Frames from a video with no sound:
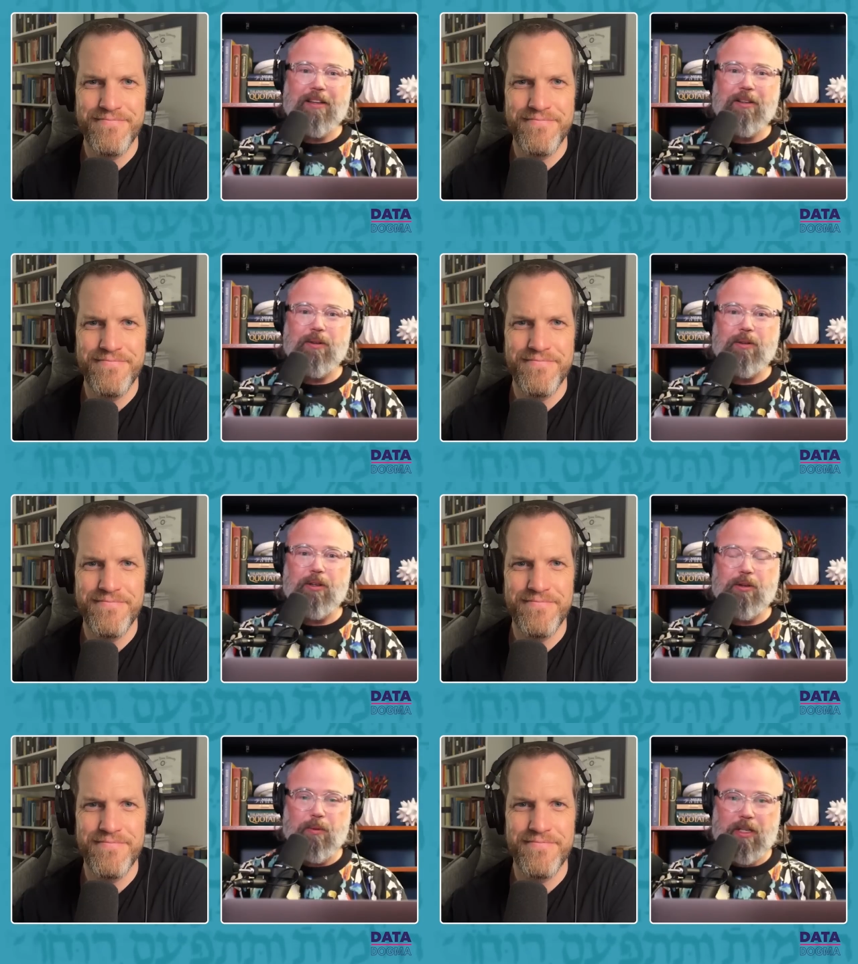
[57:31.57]
Speaker 1: you can
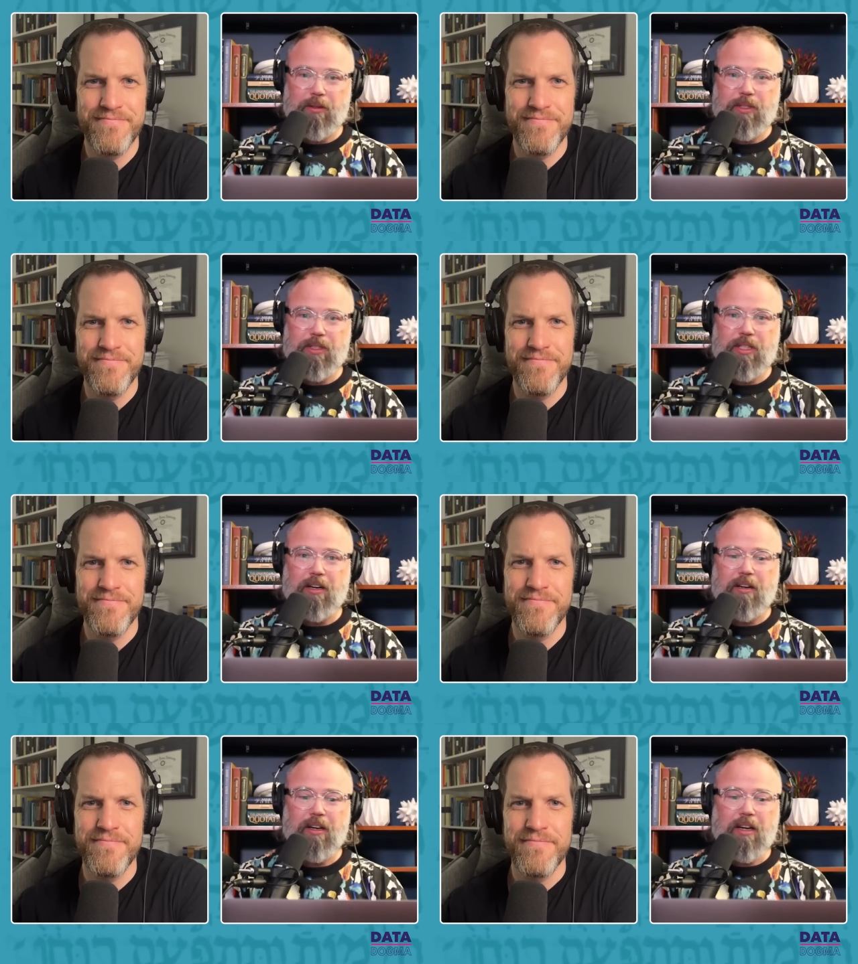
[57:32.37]
you can write to us
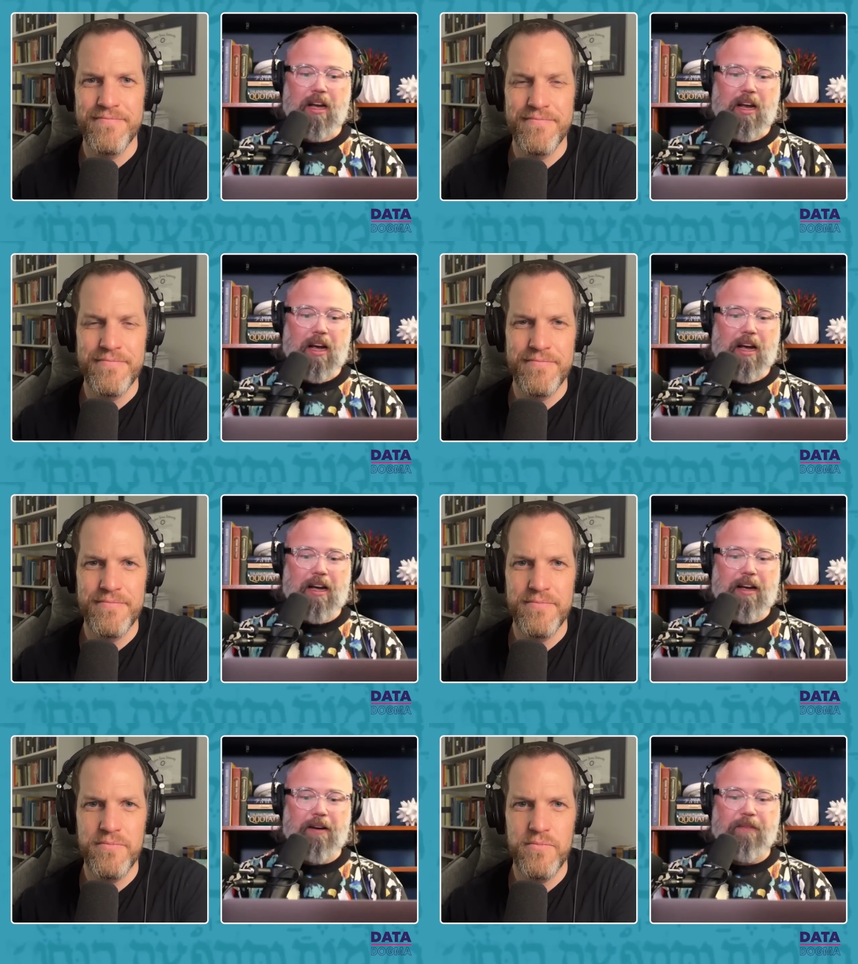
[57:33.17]
there.
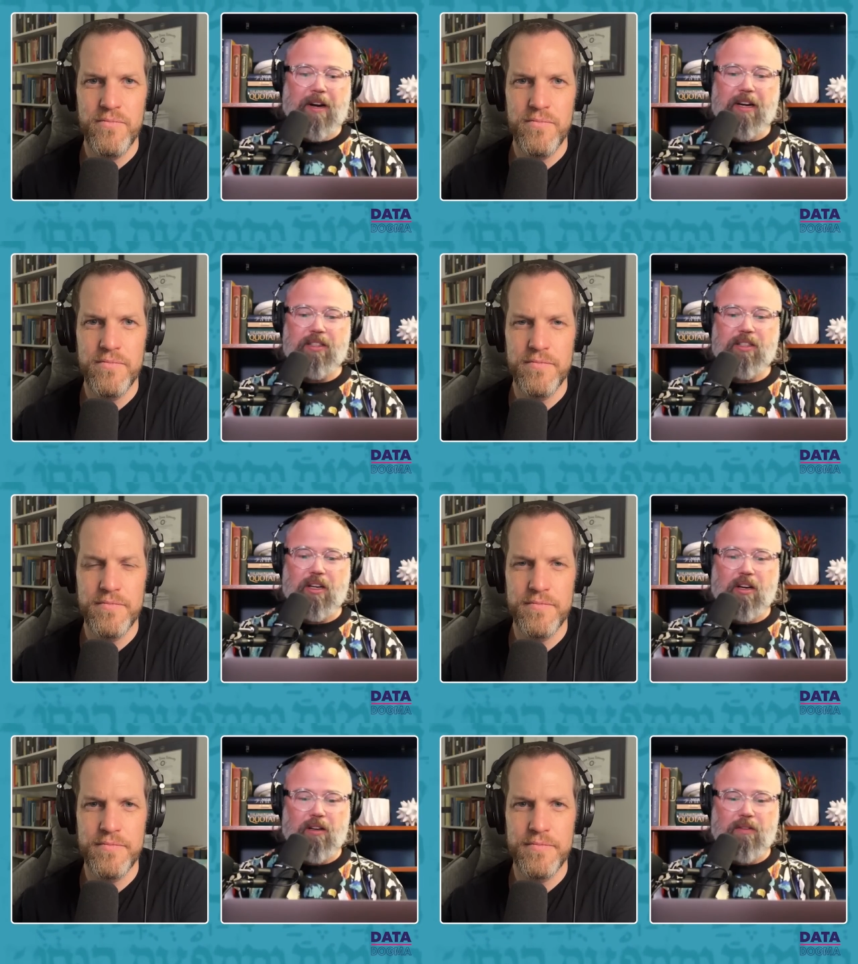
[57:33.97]
Uh, find us
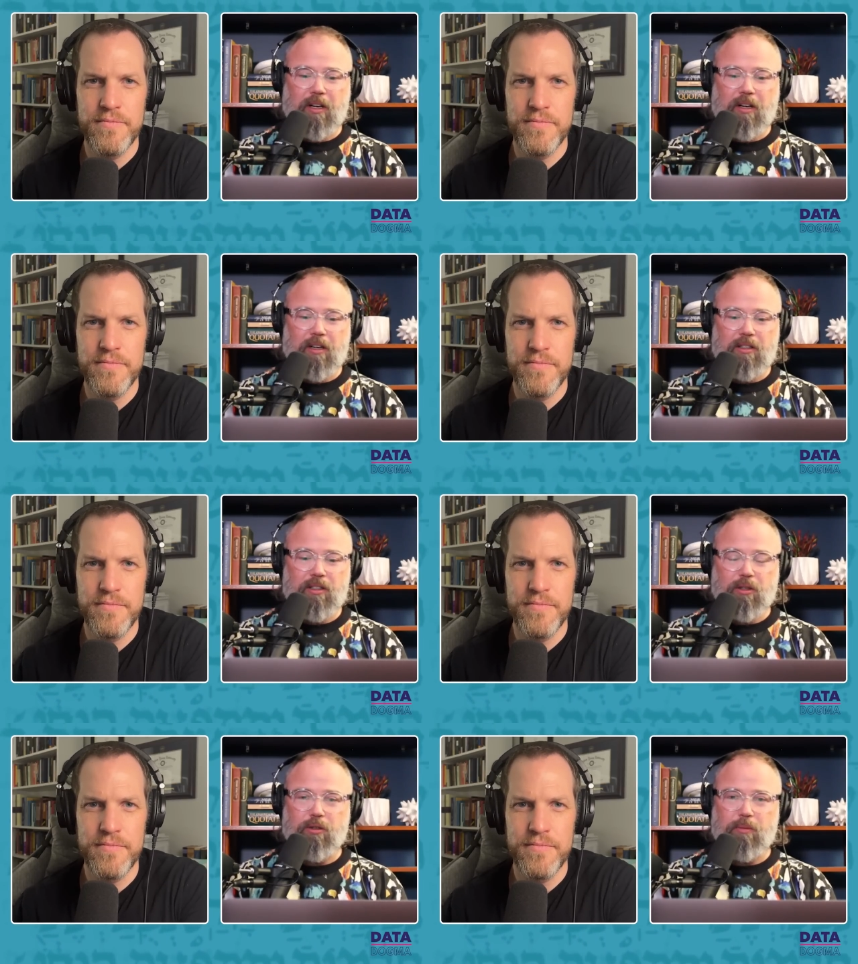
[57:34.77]
on all of our
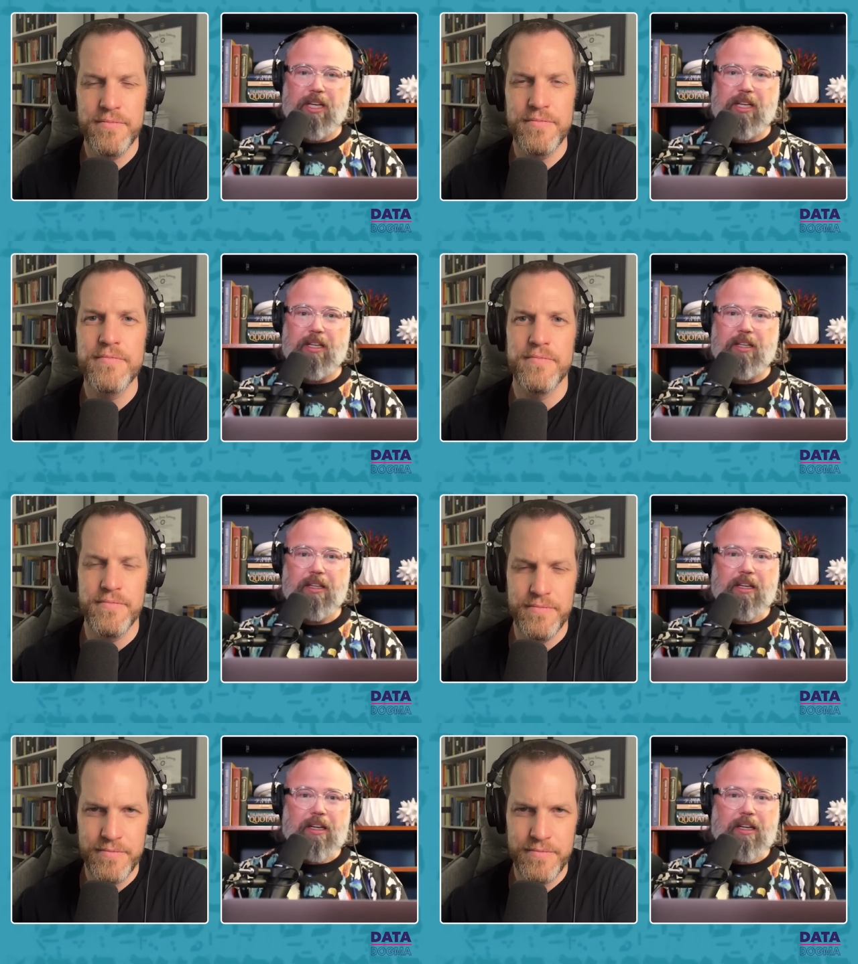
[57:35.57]
social media.